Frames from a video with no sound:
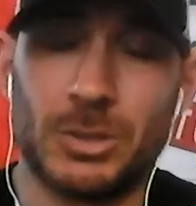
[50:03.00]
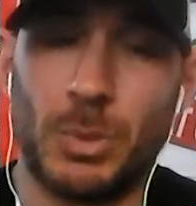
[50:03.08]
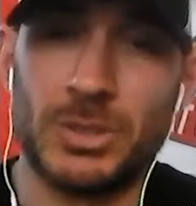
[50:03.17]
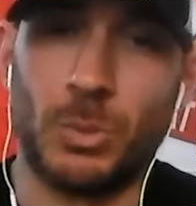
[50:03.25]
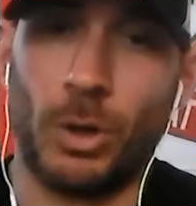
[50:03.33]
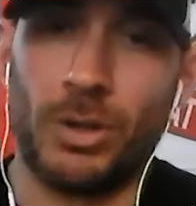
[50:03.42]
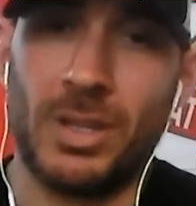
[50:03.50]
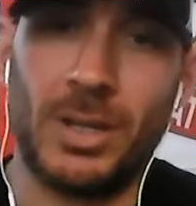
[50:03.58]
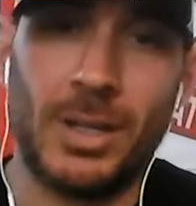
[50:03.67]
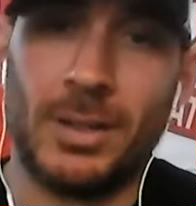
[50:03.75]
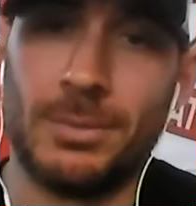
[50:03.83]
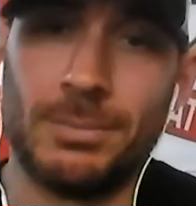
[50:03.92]
just wasn't worth it.
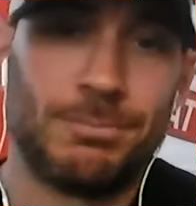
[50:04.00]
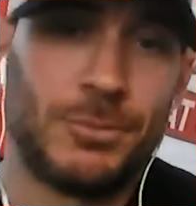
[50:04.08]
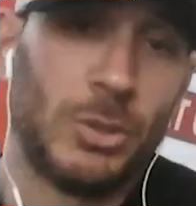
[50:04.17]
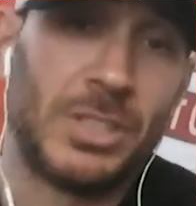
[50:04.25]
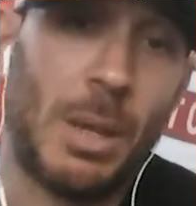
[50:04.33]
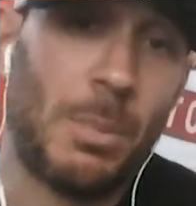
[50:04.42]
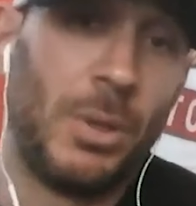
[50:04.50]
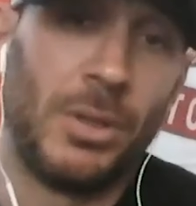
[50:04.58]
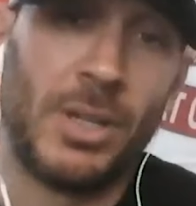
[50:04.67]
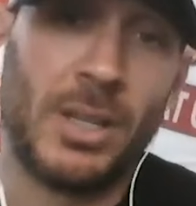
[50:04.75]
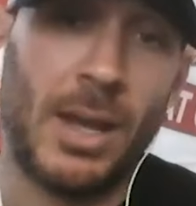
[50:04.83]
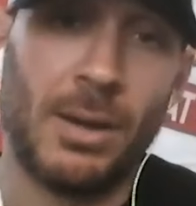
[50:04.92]
And so it's a
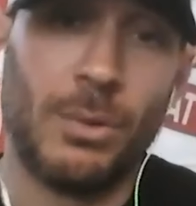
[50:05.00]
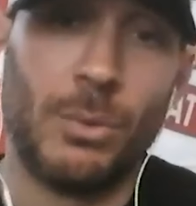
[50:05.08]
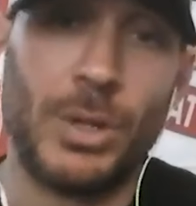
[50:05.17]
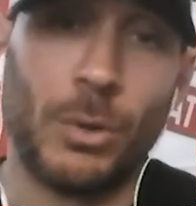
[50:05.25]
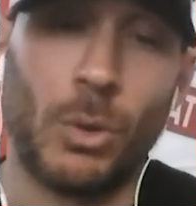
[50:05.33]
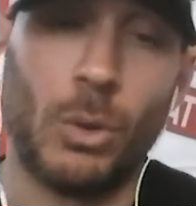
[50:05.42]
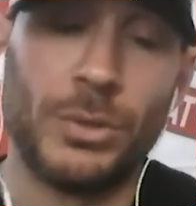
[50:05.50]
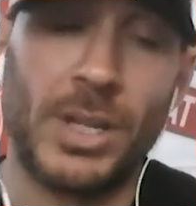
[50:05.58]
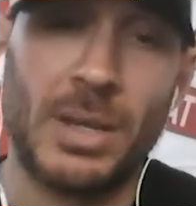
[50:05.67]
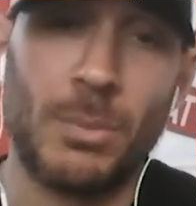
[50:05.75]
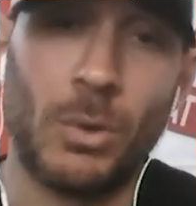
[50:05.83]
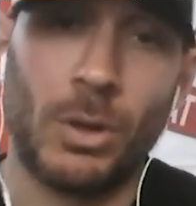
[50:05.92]
capability that we don't hold
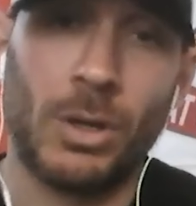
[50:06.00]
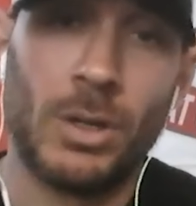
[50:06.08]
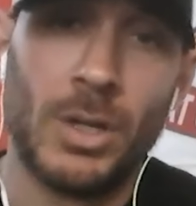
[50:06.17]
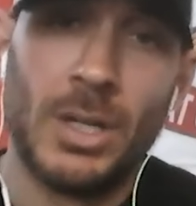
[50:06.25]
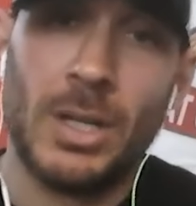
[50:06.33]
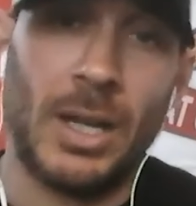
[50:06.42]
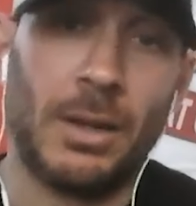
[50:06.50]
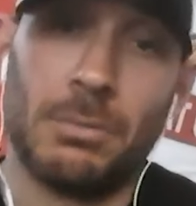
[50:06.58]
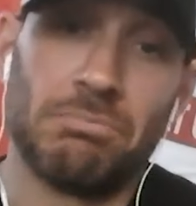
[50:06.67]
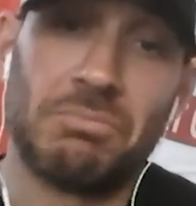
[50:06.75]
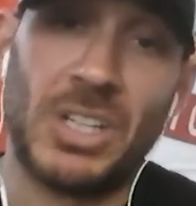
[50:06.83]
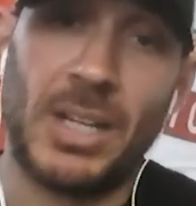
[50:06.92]
anymore. I
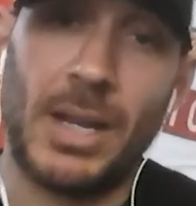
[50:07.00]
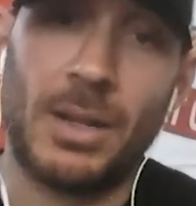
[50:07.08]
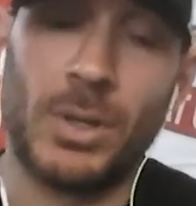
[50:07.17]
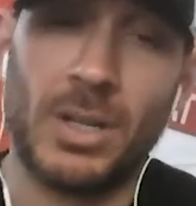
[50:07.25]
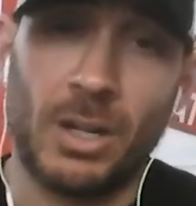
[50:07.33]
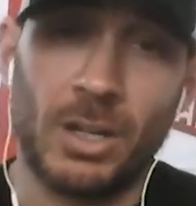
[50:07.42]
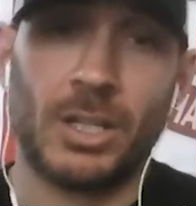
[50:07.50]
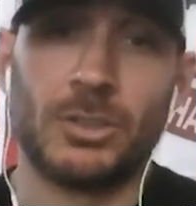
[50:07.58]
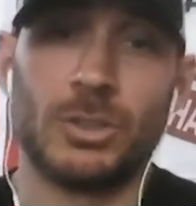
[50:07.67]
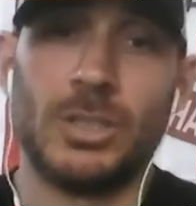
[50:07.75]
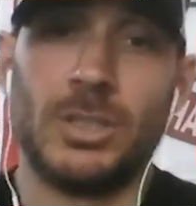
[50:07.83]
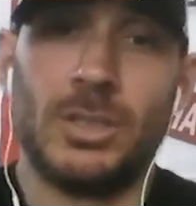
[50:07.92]
don't think anyone in our
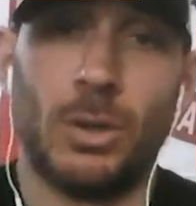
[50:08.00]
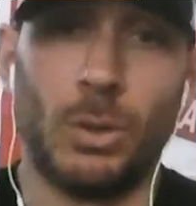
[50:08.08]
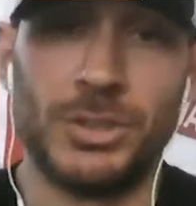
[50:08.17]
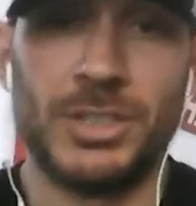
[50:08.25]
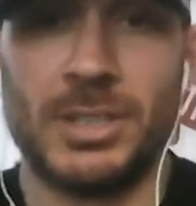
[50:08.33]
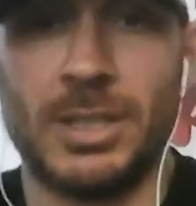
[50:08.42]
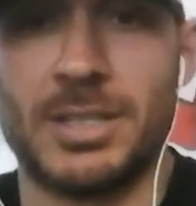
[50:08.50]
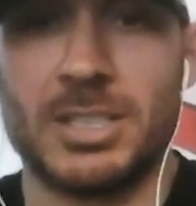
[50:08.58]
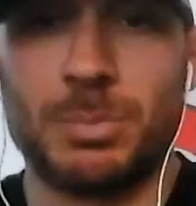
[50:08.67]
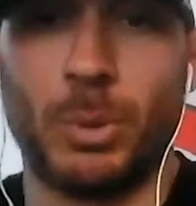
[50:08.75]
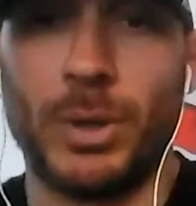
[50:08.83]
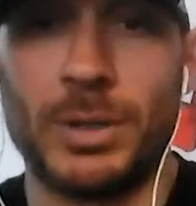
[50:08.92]
country holds it at
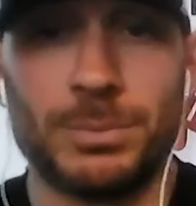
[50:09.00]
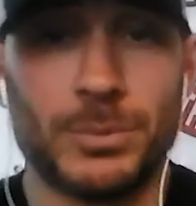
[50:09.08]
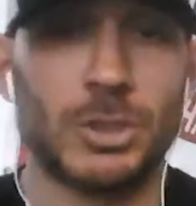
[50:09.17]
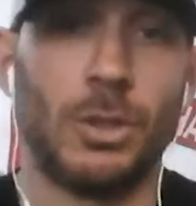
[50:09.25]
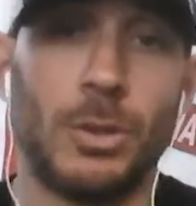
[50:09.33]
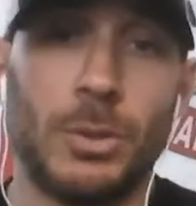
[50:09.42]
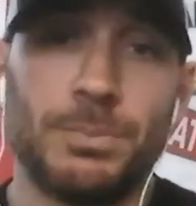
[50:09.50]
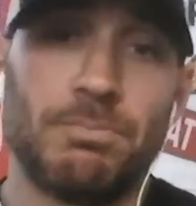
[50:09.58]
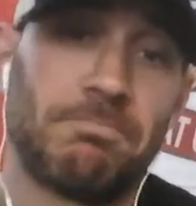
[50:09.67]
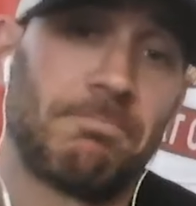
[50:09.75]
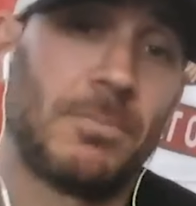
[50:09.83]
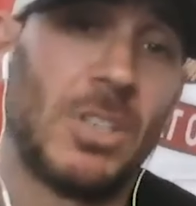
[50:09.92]
this point. So
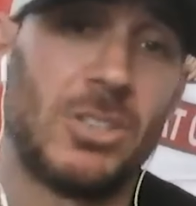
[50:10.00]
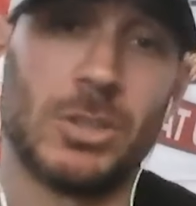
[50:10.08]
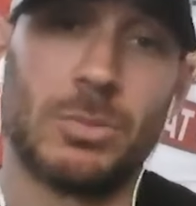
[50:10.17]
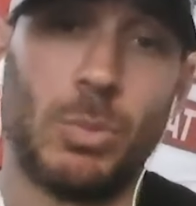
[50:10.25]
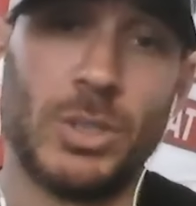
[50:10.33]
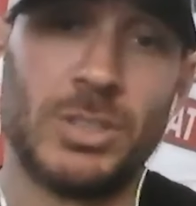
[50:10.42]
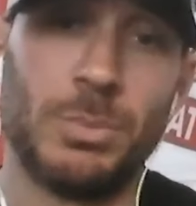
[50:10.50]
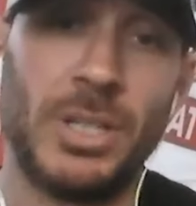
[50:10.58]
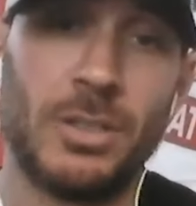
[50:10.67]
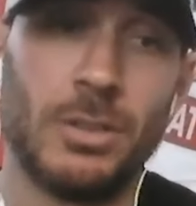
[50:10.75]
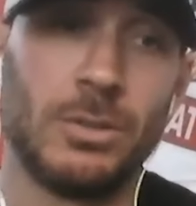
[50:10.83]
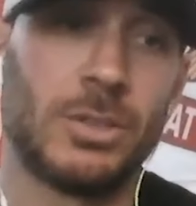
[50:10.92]
it just wasn't
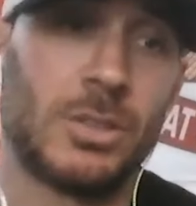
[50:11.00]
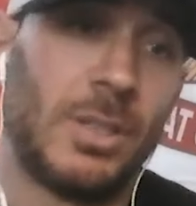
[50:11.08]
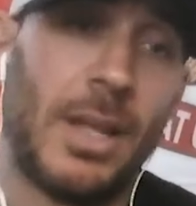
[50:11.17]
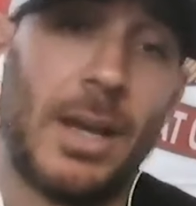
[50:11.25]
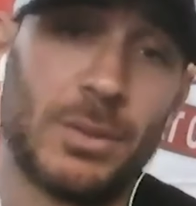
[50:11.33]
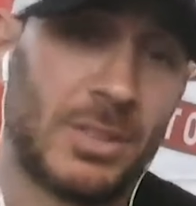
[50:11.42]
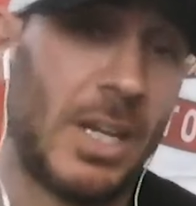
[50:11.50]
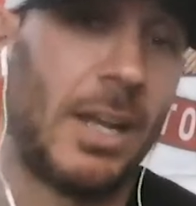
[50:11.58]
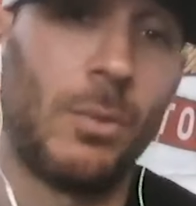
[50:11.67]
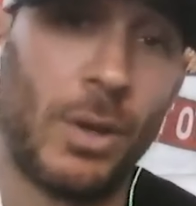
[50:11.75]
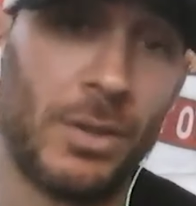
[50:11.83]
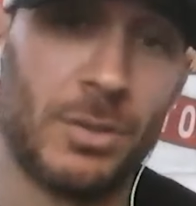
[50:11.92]
being used. And that was kind
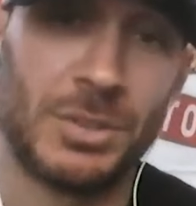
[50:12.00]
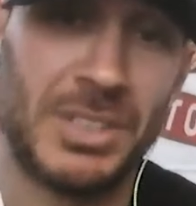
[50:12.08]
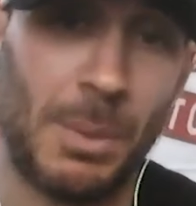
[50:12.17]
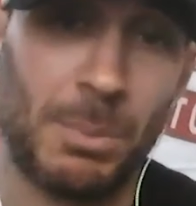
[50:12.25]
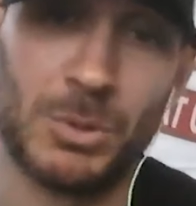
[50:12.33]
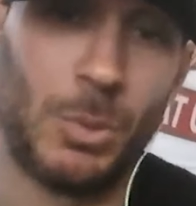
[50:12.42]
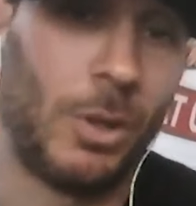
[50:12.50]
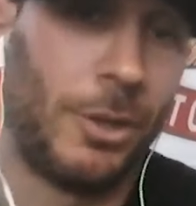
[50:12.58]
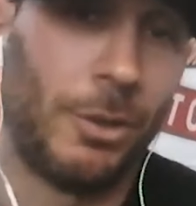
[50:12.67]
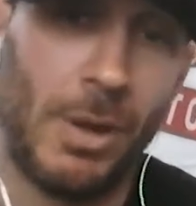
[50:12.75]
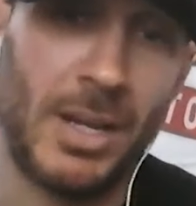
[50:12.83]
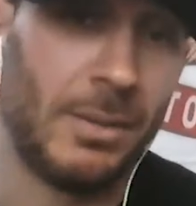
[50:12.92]
of one of those examples where
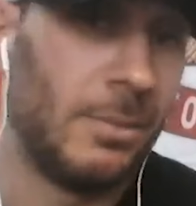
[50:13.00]
you're right,